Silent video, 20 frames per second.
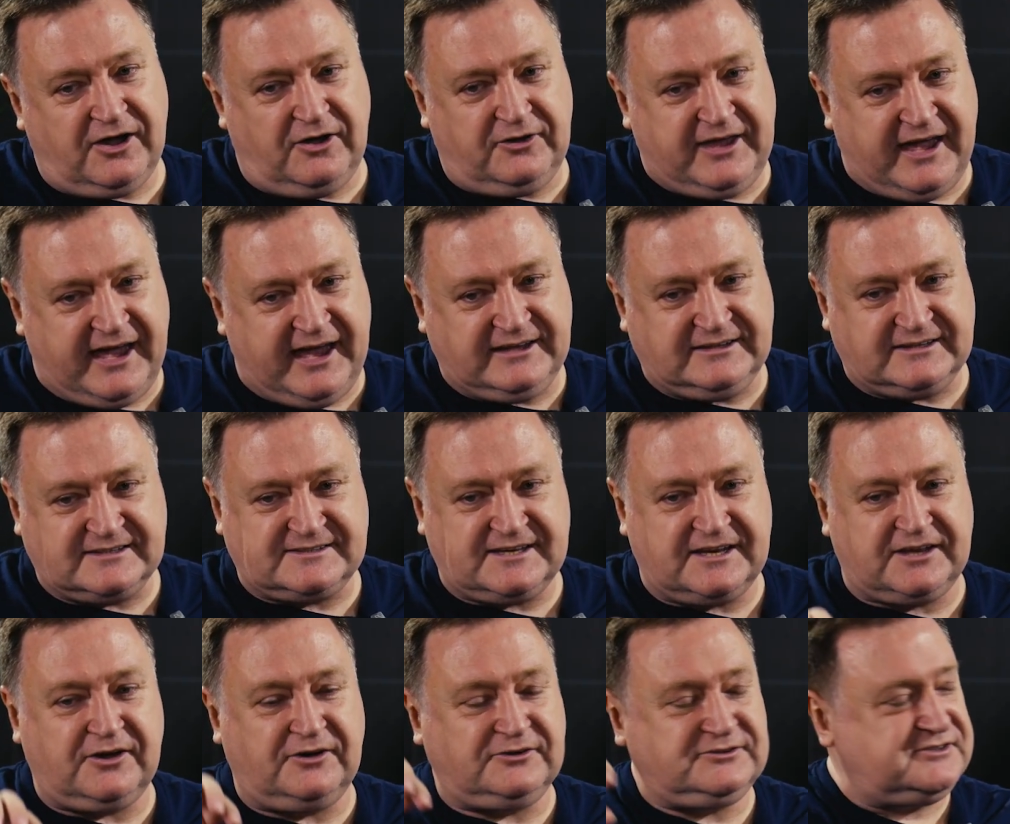okay, does
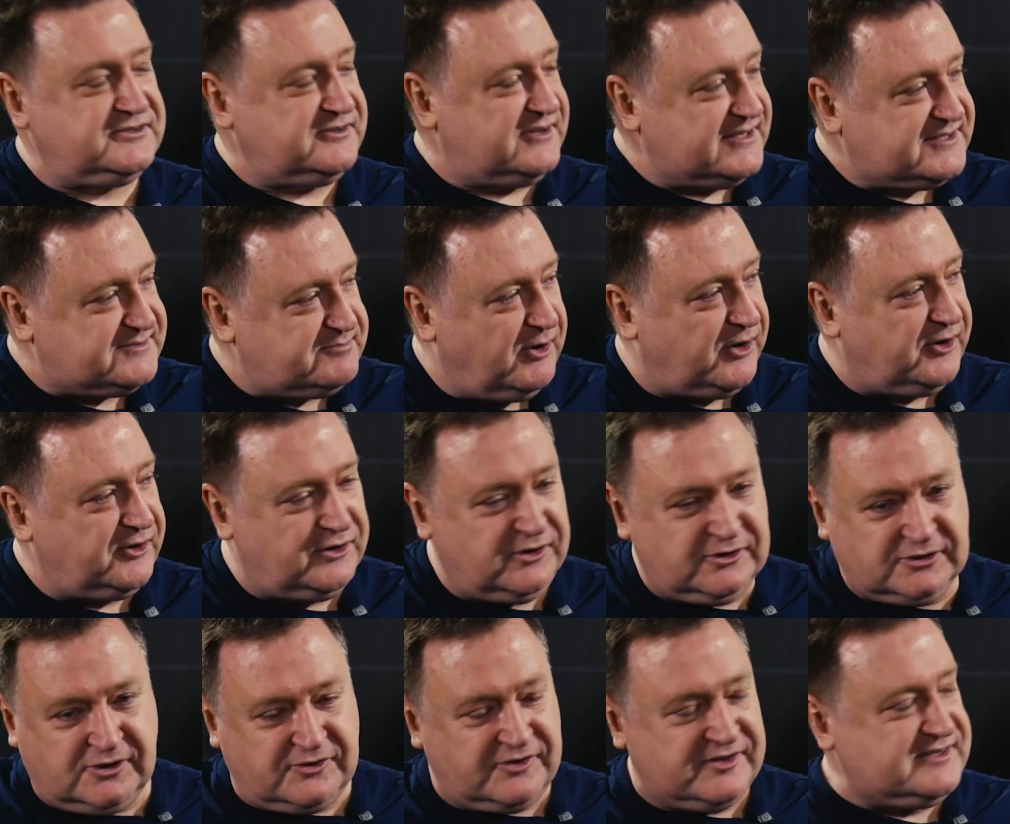it go to this
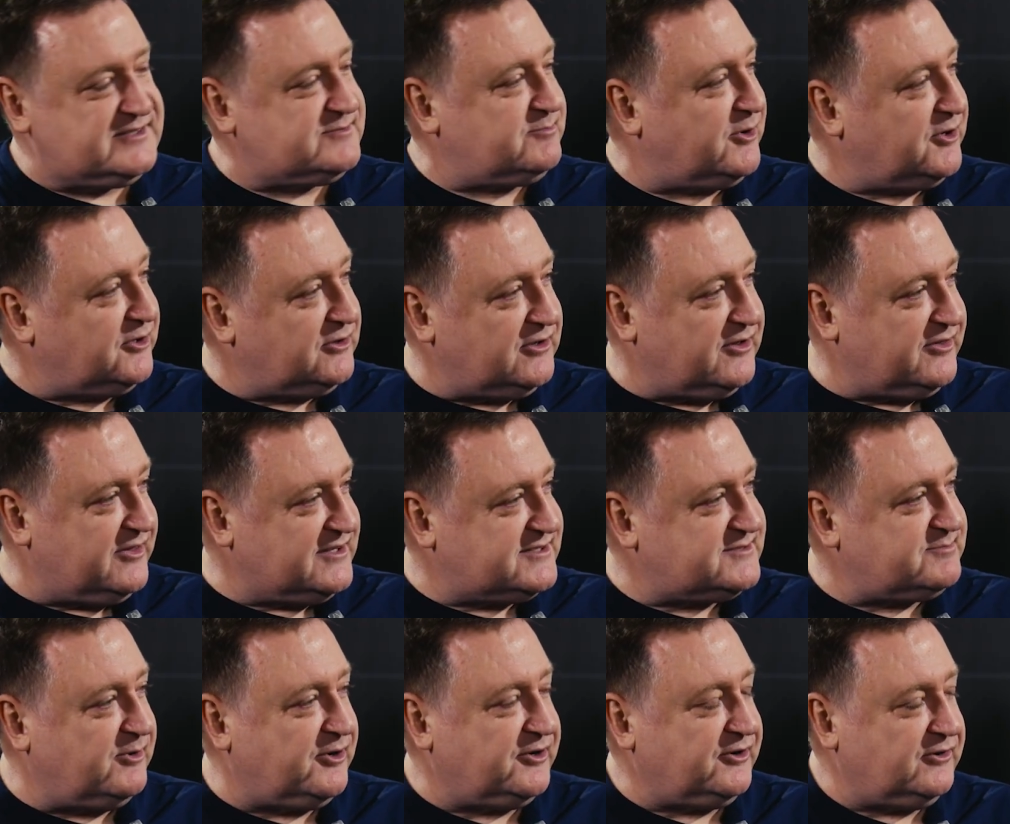model or this model or
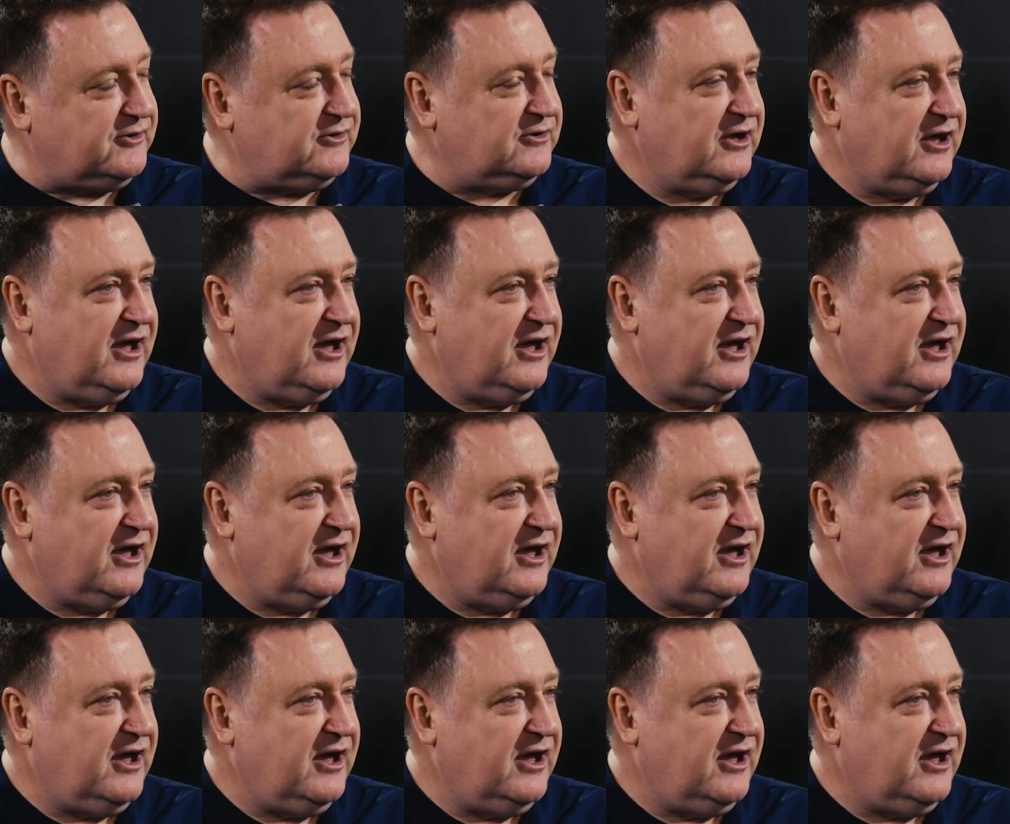this model?